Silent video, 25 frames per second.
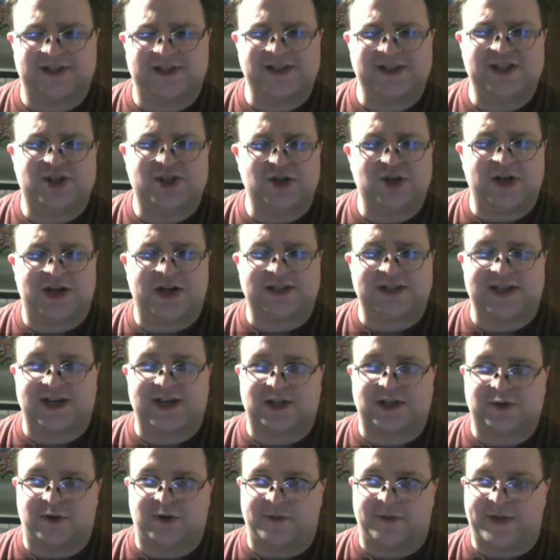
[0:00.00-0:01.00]
At least you guys
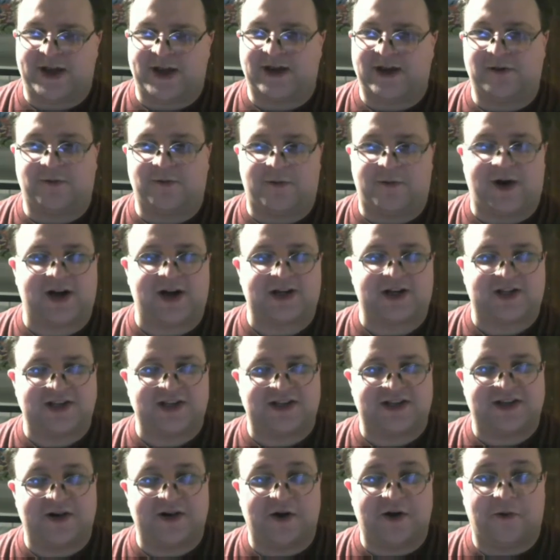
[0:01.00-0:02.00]
actually went back and watched
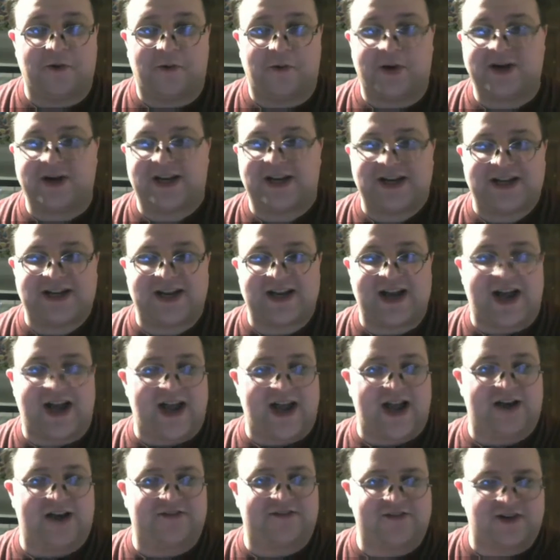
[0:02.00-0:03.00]
it to know what he did
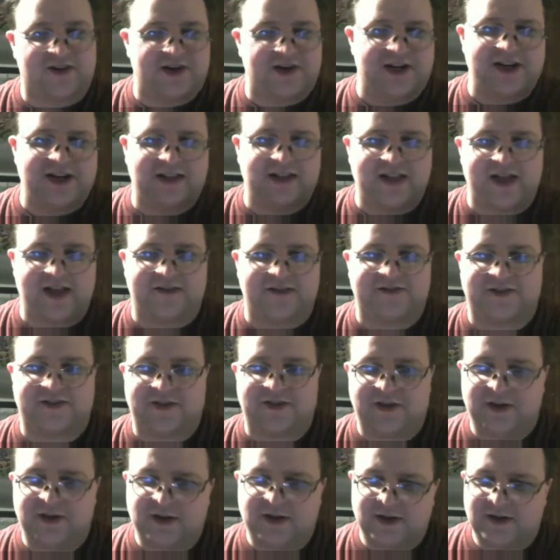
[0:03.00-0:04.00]
after he
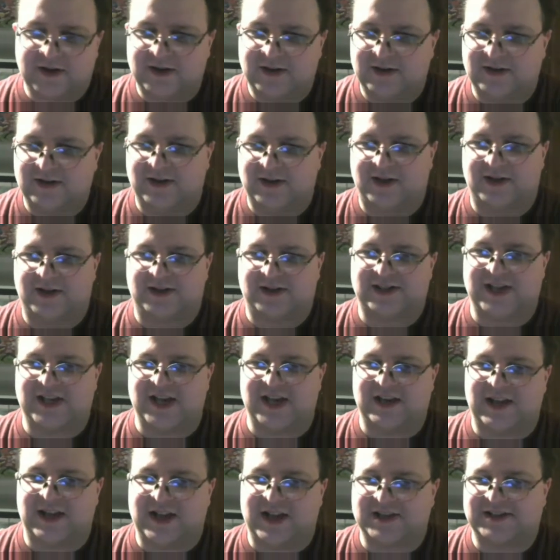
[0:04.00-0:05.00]
left the
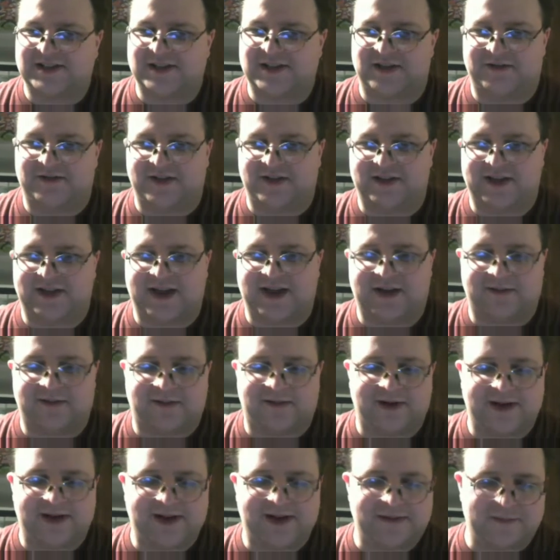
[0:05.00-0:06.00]
Sandlot and stuff like that,
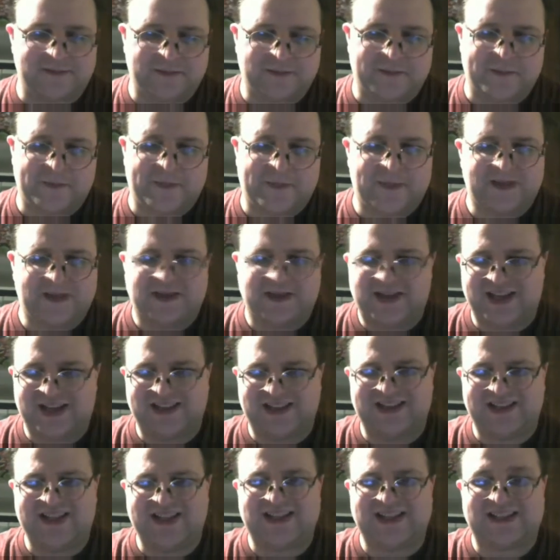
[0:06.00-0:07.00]
right?
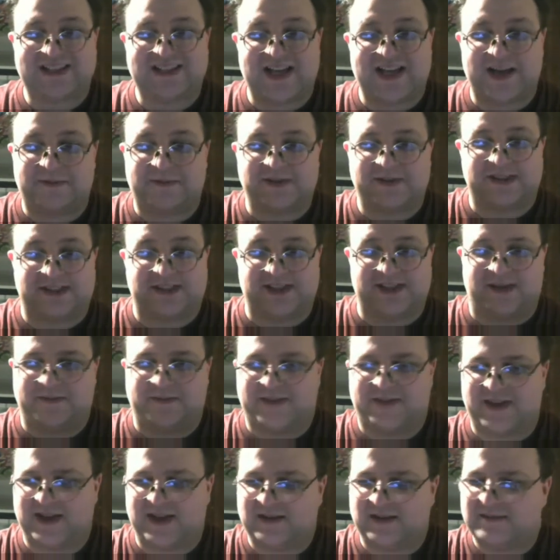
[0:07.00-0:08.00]
At least that was
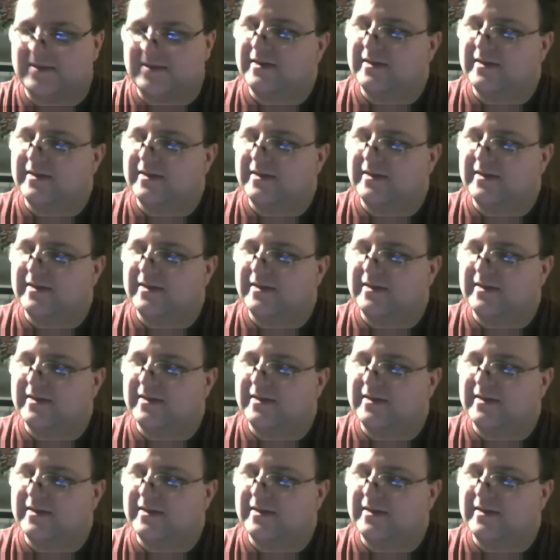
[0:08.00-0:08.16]
something.